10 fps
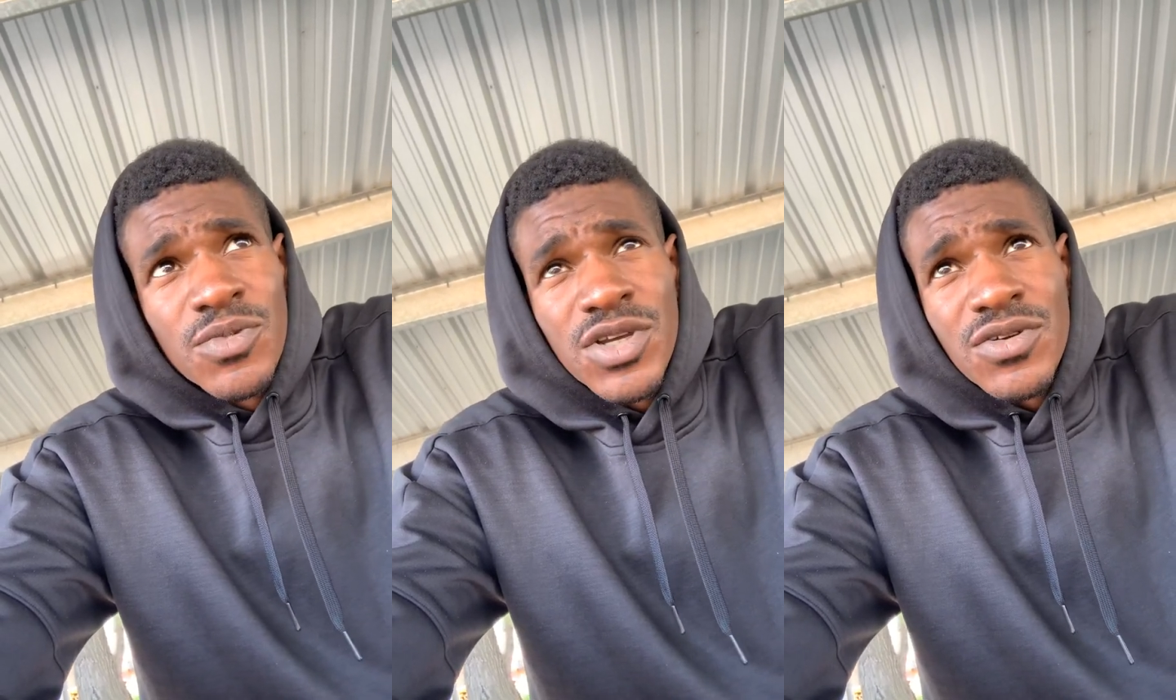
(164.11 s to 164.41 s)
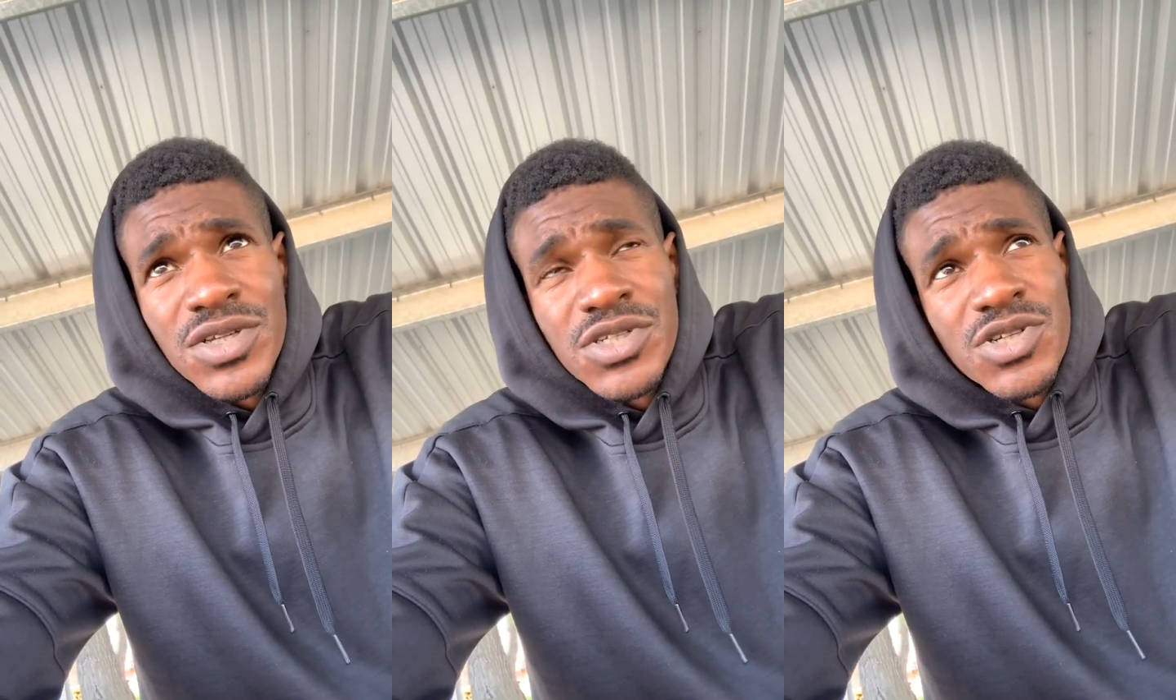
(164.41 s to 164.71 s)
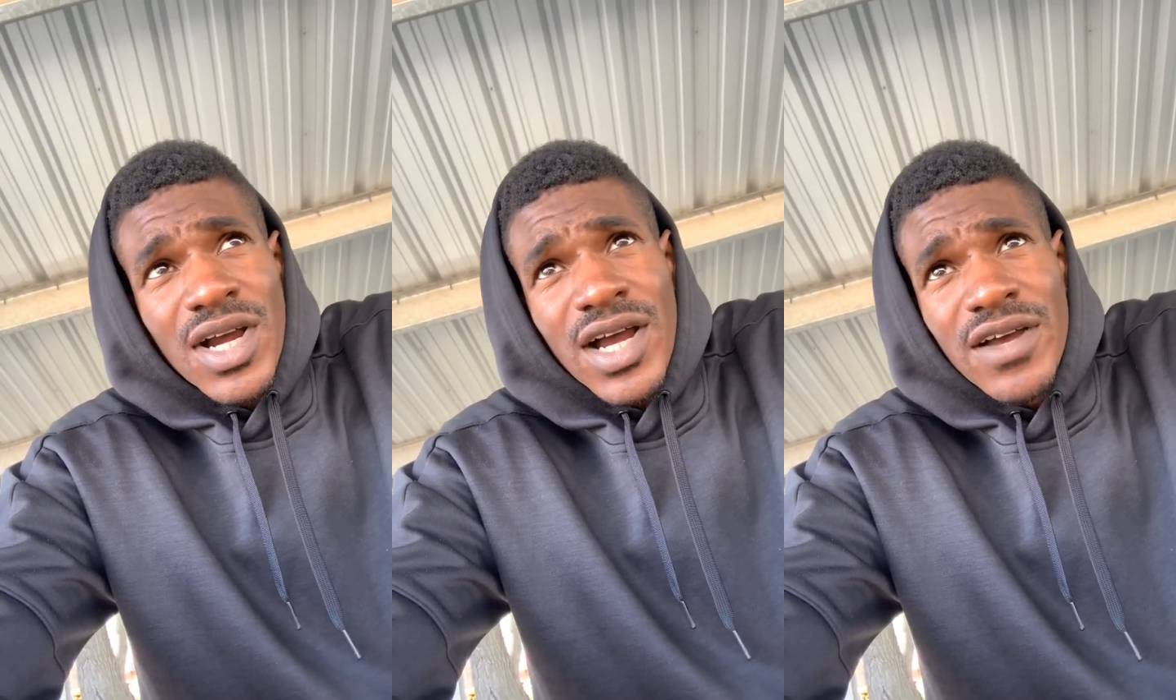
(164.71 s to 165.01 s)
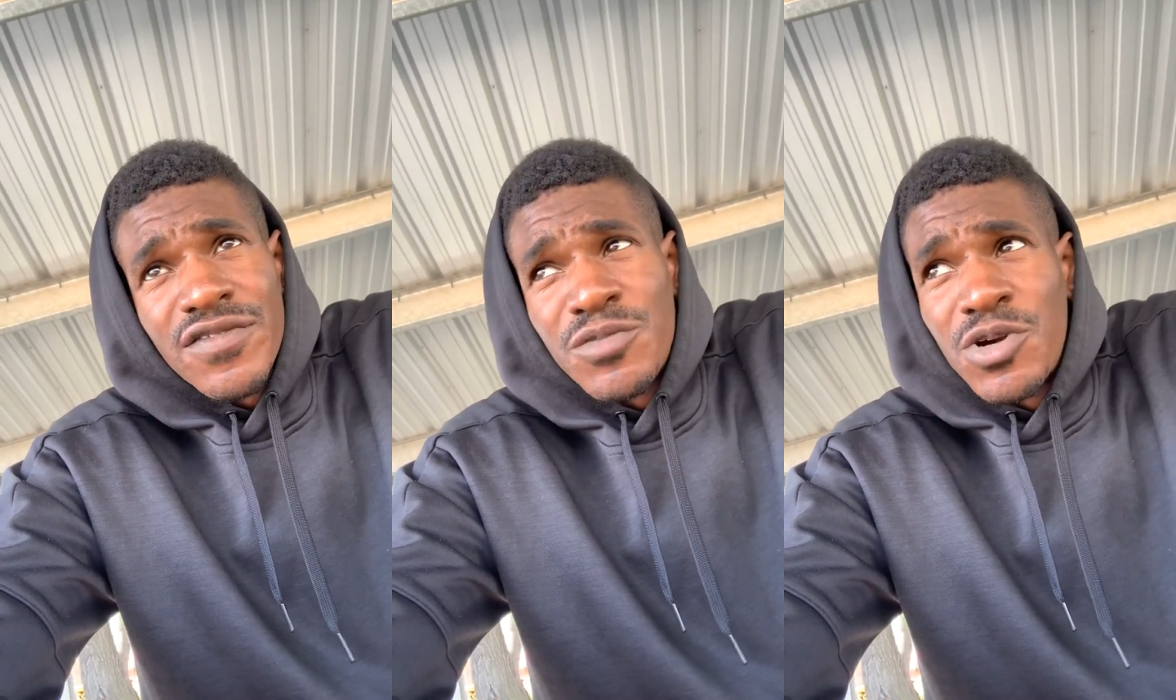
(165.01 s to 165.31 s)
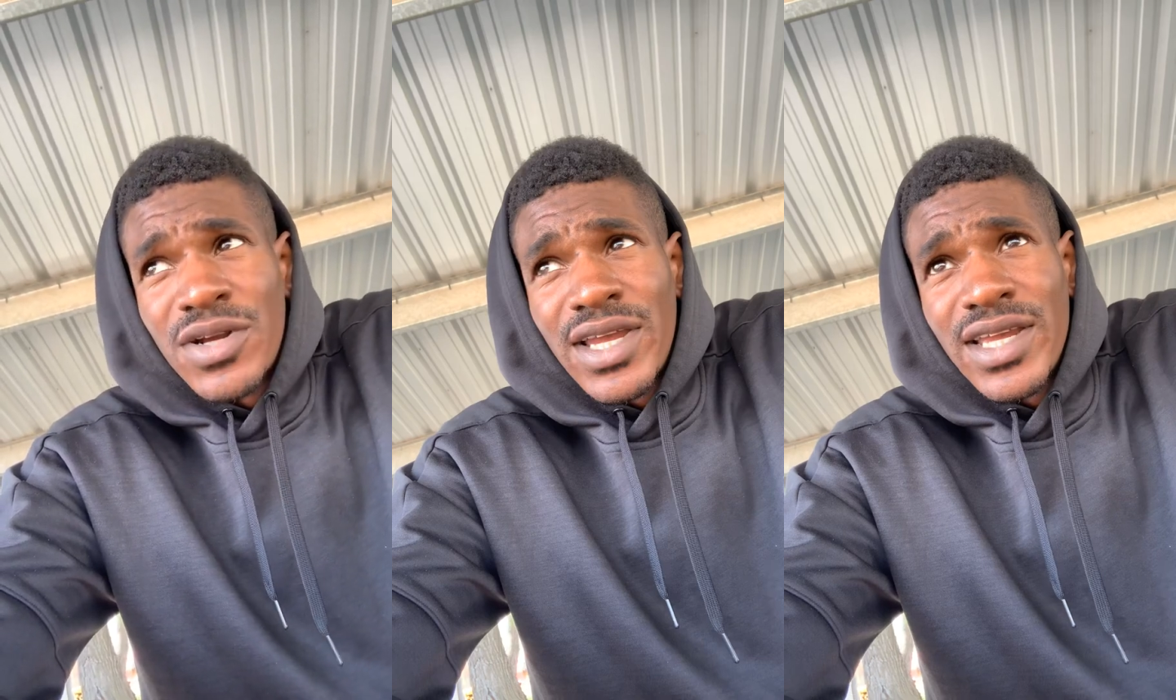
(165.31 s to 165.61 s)
we only drive
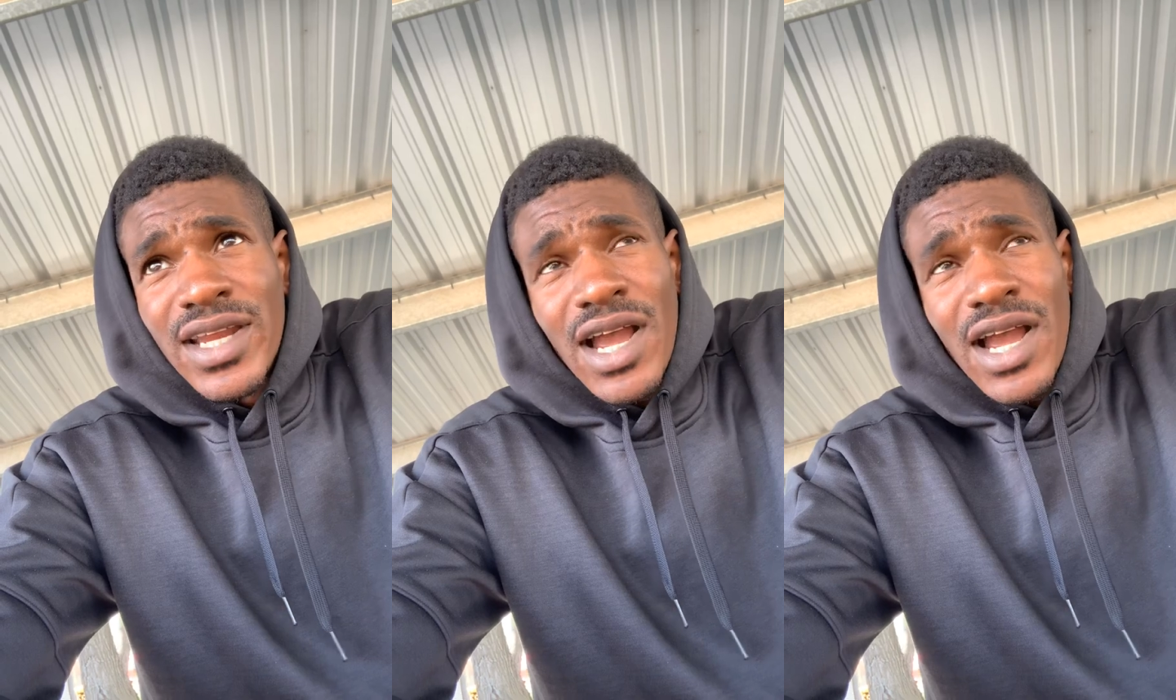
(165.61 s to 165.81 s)
more than 8